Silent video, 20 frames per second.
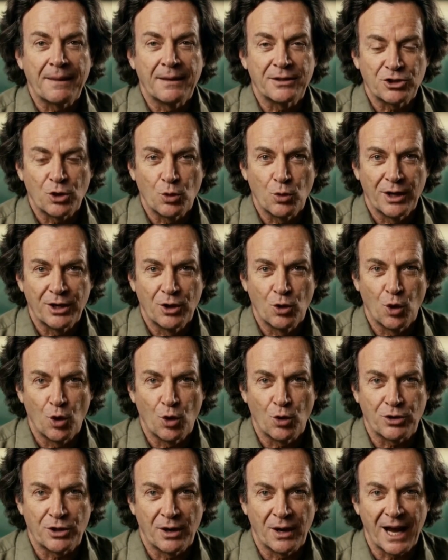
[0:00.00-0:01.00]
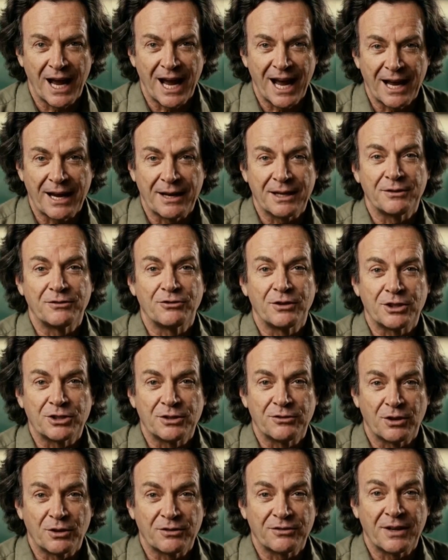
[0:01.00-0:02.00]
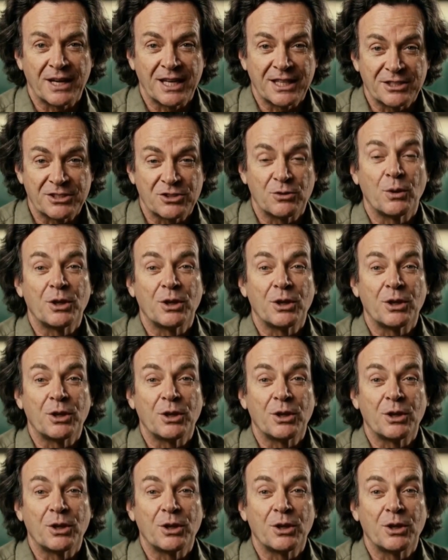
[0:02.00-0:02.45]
So when you hold your hand in front of your face,